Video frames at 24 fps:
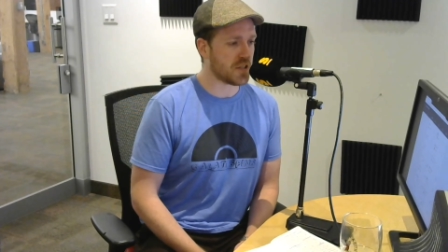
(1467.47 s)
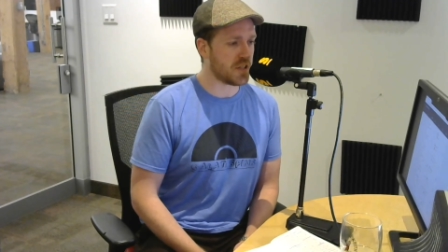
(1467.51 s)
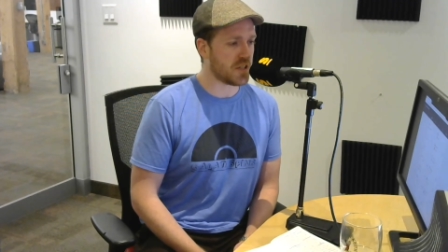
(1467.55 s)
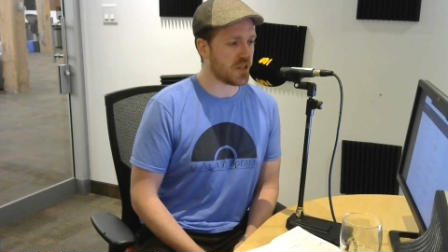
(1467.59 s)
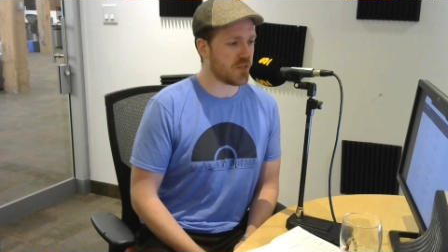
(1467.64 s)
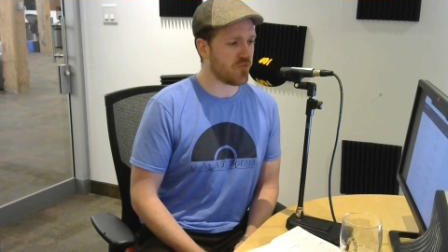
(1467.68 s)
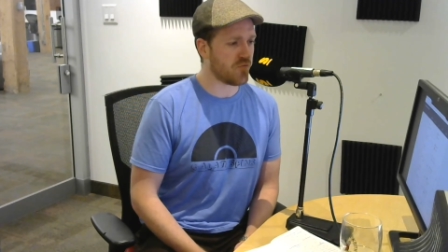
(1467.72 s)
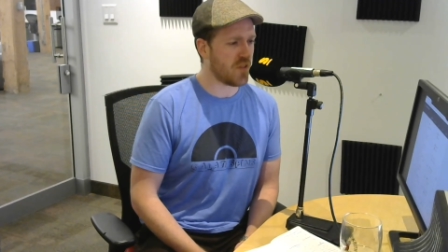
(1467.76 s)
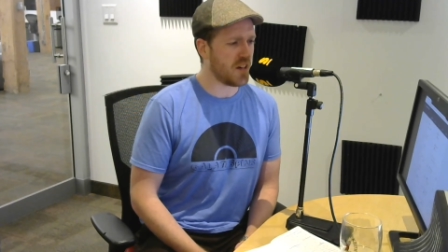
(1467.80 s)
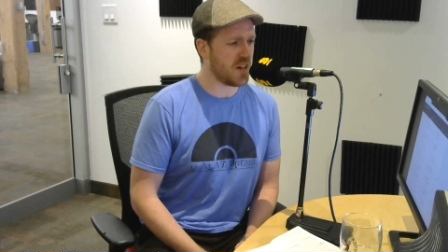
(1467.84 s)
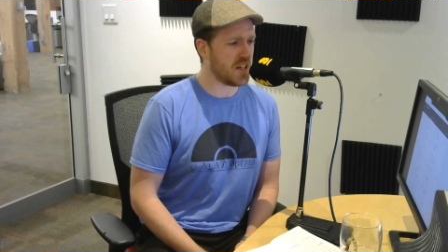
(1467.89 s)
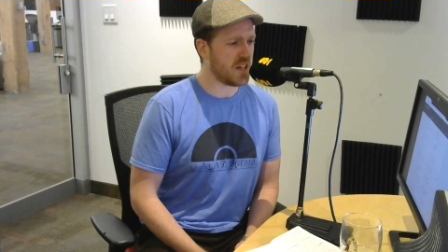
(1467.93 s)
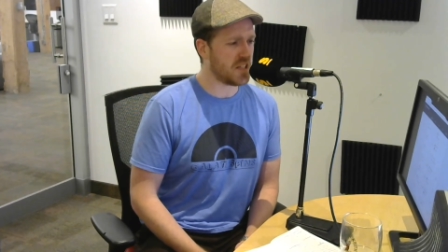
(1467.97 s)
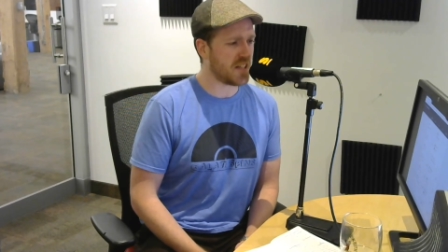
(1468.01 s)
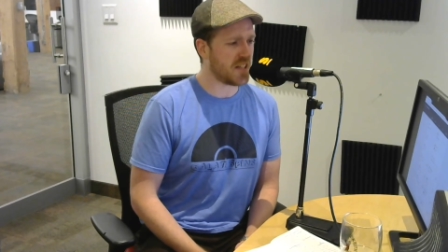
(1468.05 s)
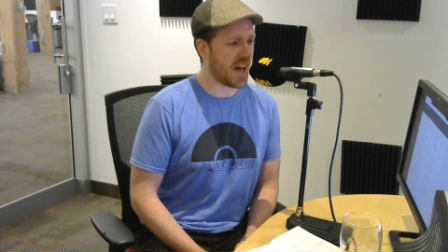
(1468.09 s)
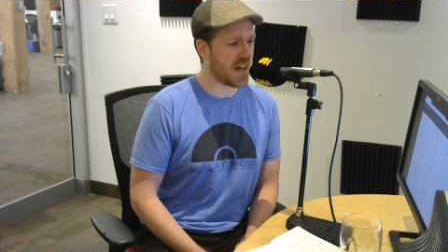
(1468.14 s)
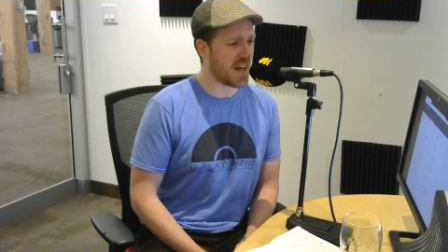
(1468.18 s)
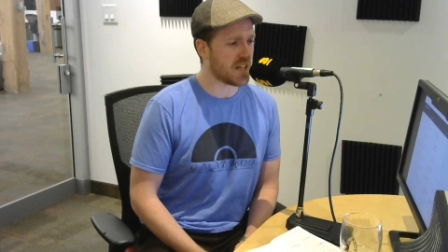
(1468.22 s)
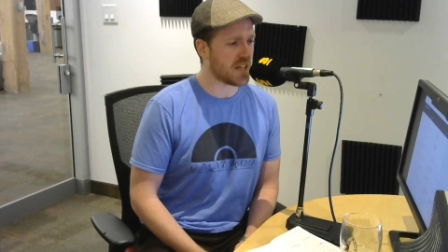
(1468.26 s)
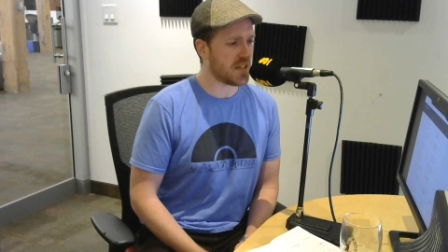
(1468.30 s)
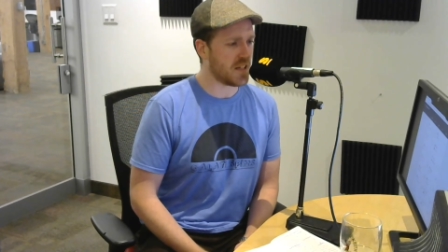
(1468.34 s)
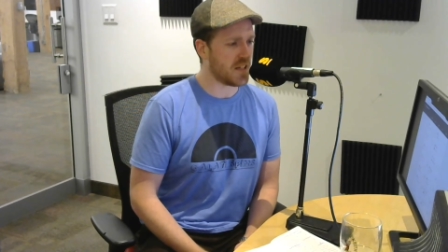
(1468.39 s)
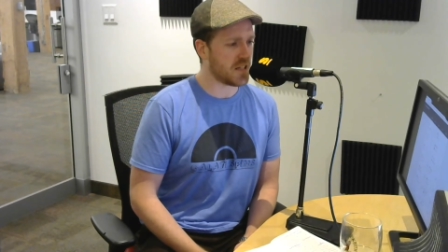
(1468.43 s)
to really
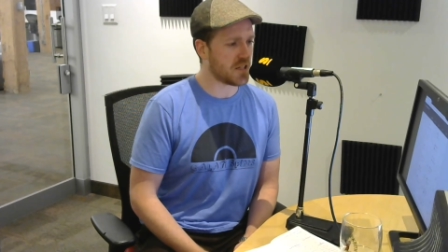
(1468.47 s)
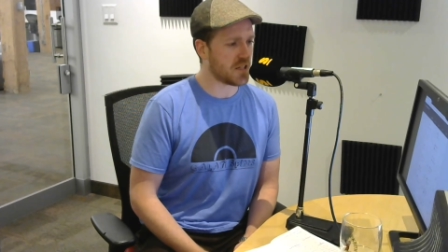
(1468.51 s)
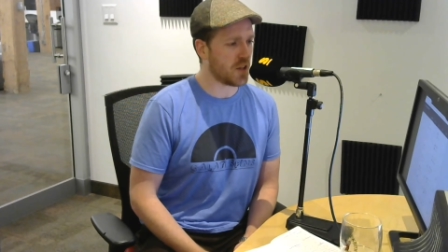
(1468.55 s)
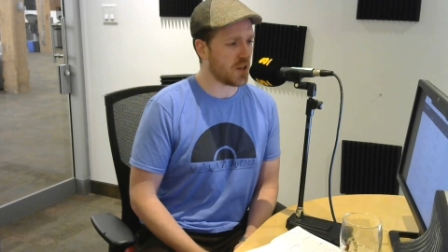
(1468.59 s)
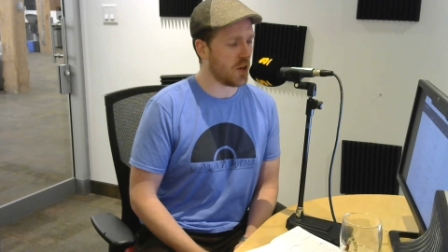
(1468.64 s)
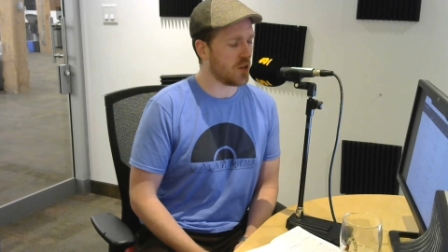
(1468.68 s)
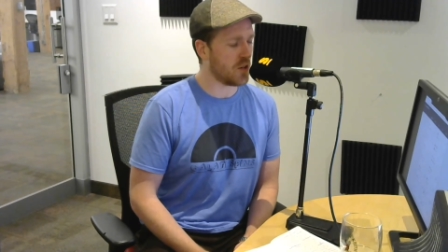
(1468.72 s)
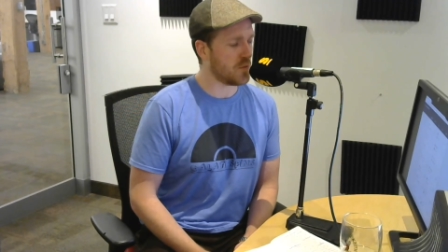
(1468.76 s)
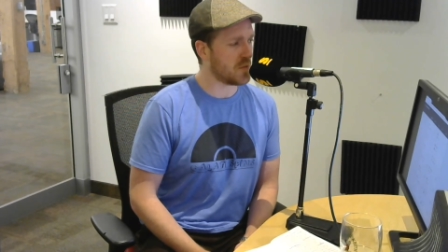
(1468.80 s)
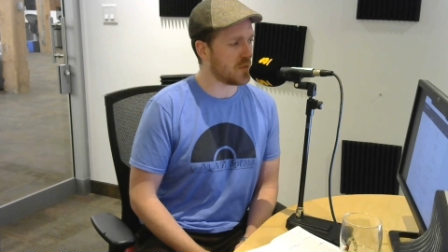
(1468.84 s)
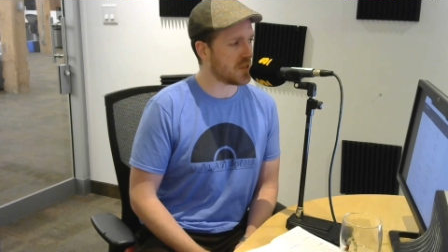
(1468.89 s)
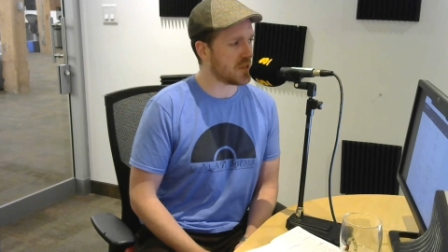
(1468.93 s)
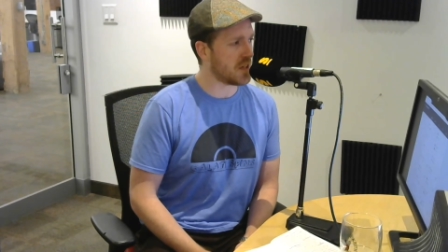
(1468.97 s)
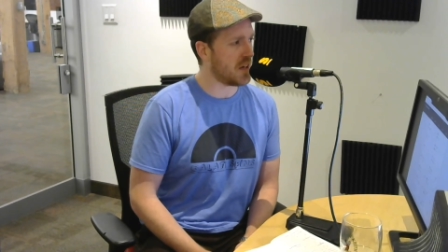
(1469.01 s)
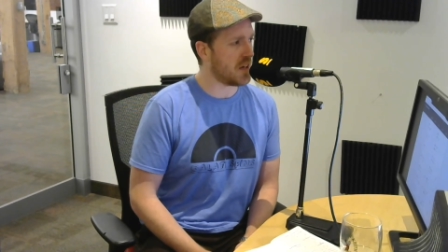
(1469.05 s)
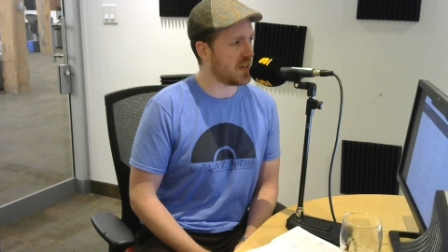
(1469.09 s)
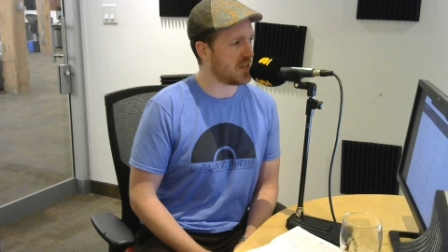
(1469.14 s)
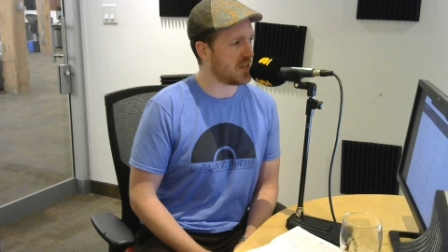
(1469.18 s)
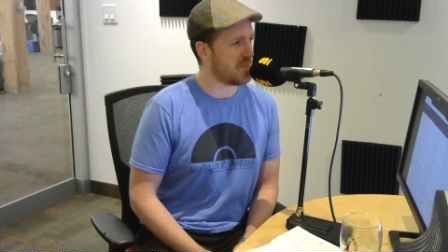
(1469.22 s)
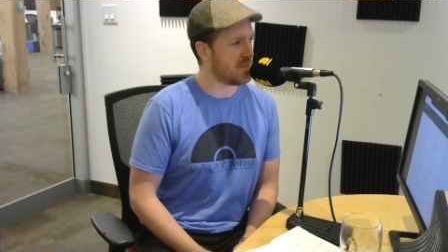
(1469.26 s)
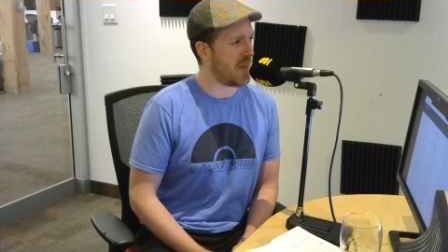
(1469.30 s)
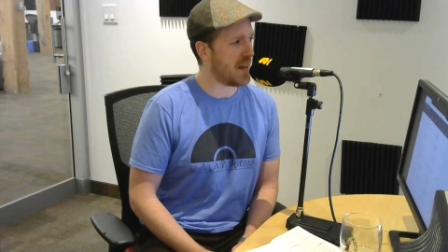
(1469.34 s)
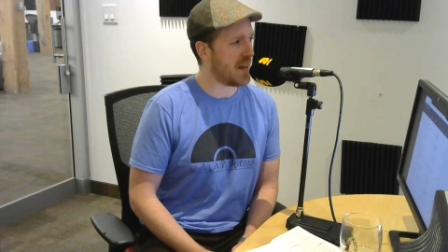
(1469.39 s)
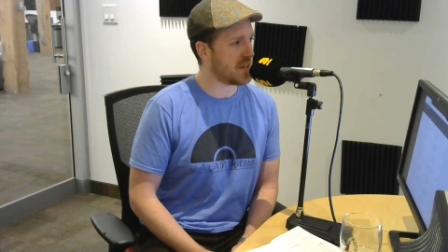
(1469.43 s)
test this Tottenham
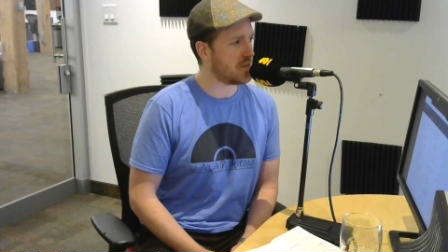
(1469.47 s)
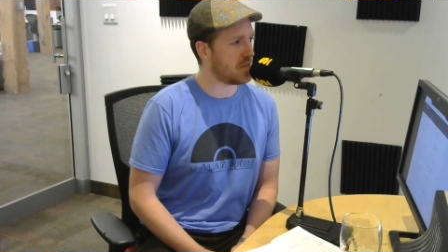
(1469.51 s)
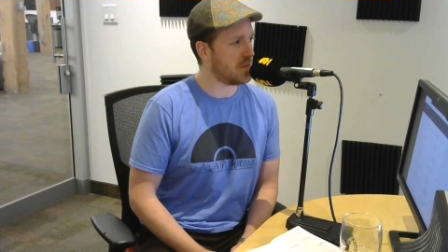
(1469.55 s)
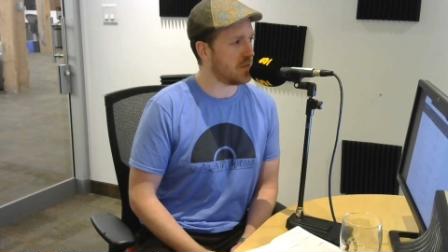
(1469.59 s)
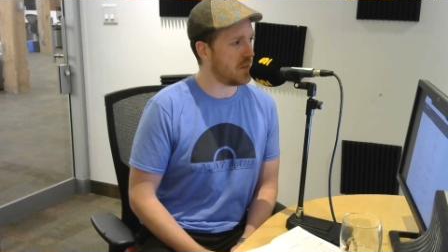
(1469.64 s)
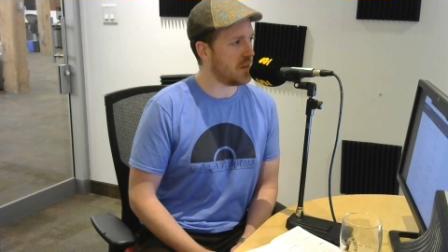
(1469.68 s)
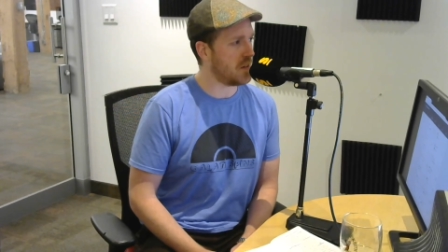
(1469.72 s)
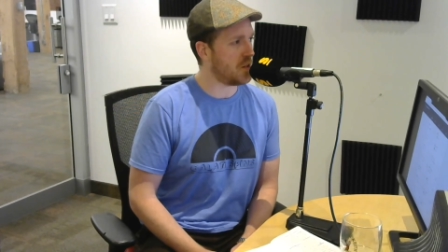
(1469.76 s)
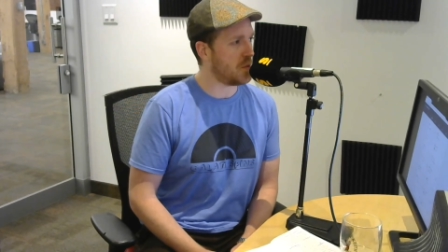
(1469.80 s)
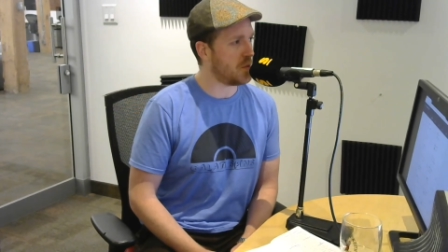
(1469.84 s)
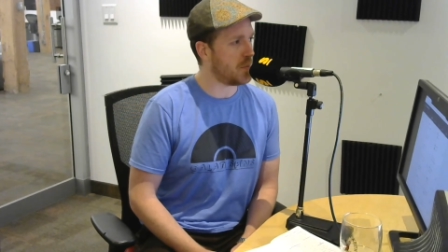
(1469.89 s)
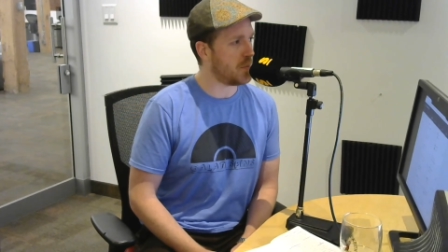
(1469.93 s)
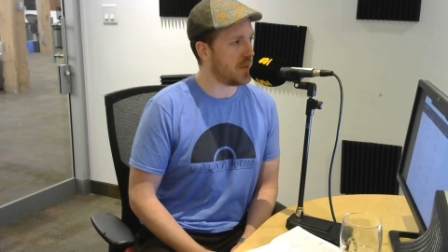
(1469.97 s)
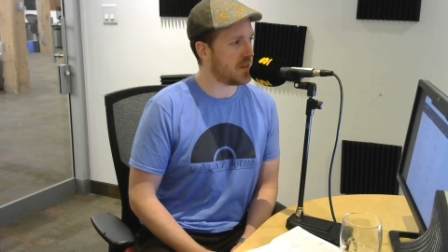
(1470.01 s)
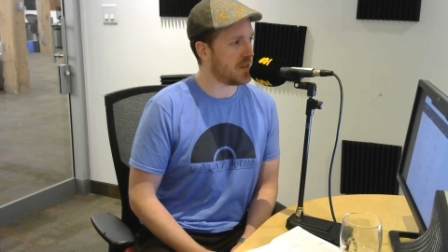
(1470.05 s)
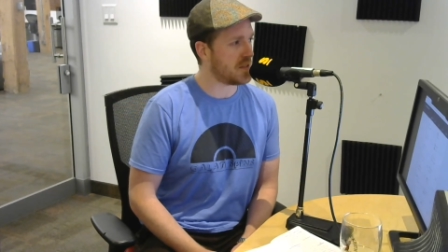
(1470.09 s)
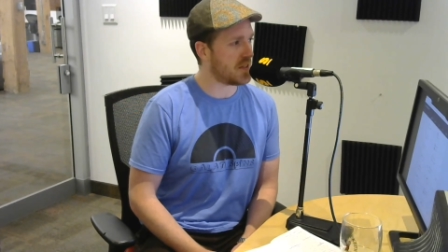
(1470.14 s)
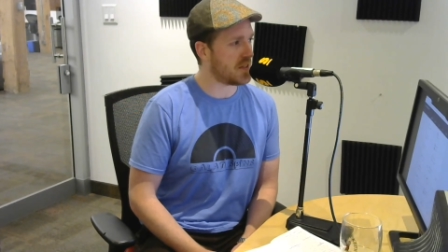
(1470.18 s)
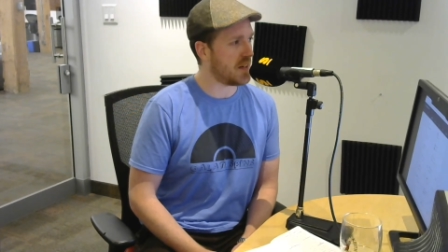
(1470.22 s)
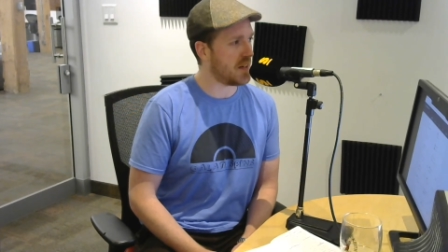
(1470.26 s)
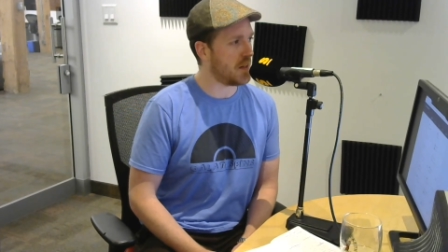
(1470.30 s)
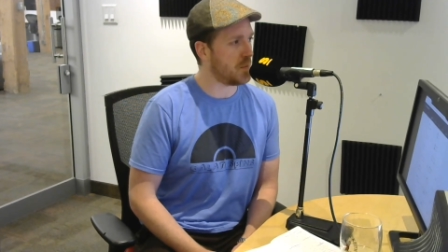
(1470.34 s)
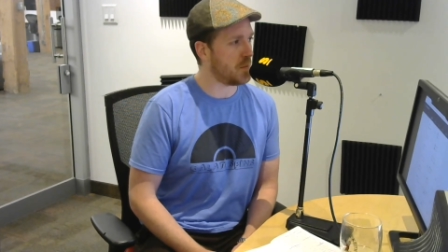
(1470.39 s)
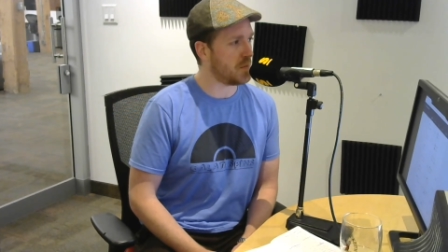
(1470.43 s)
side's mettle a little bit,
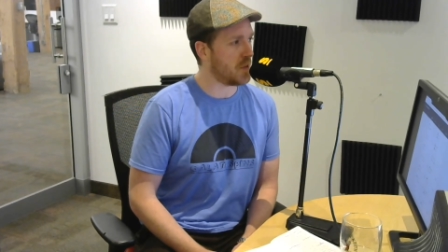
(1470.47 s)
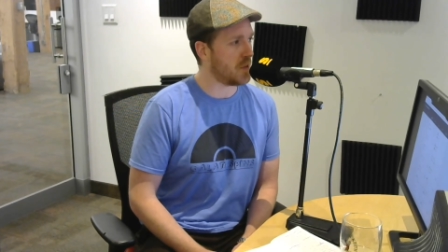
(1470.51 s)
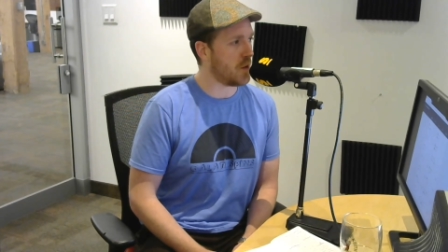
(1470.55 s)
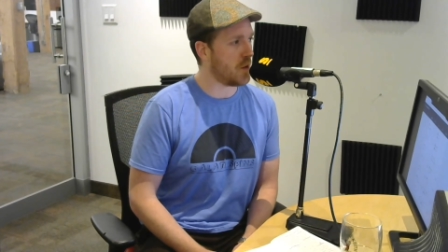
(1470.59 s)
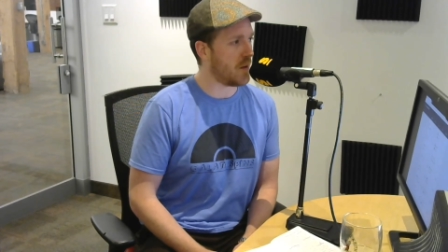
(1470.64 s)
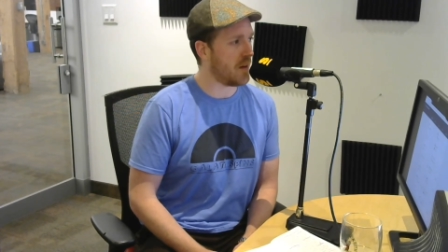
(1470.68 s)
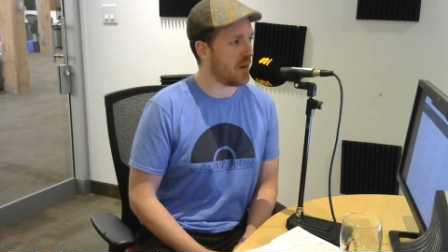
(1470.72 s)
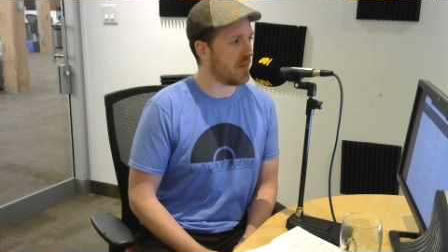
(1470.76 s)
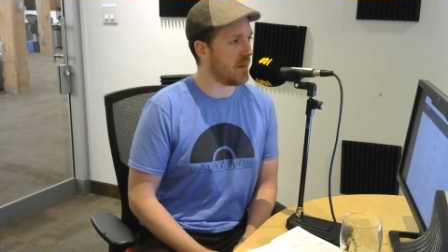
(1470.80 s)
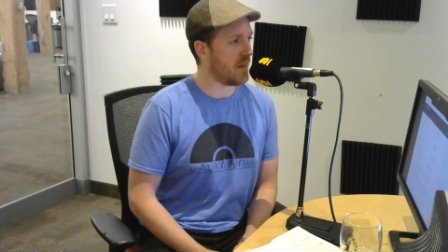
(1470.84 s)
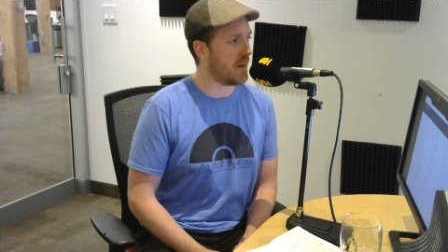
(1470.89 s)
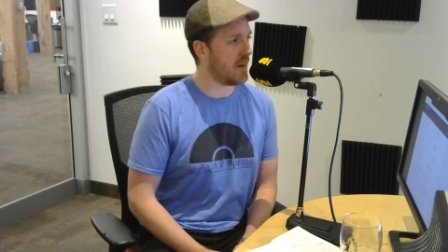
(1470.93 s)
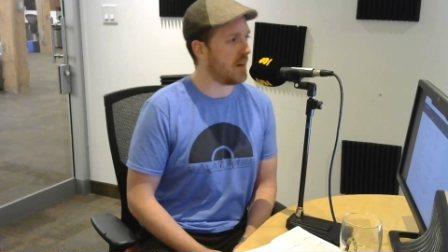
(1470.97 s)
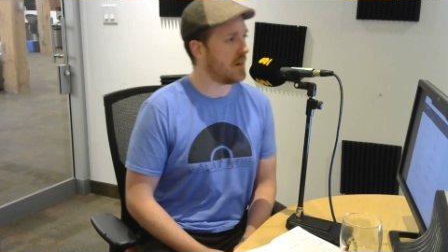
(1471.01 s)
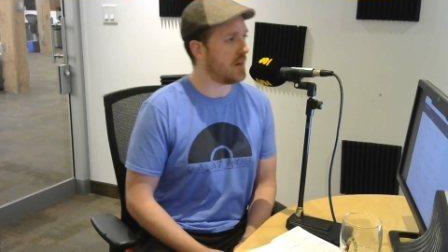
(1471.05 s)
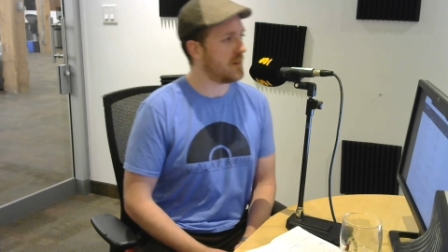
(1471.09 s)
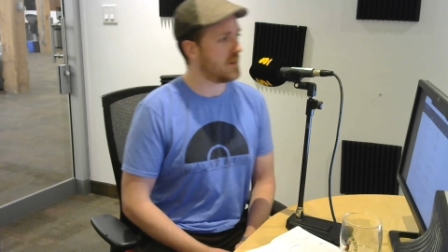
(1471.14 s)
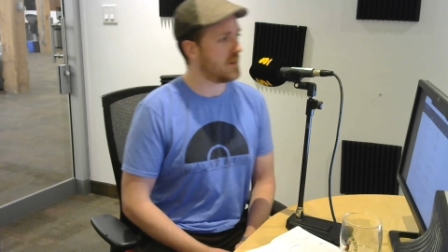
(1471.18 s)
see them go out there.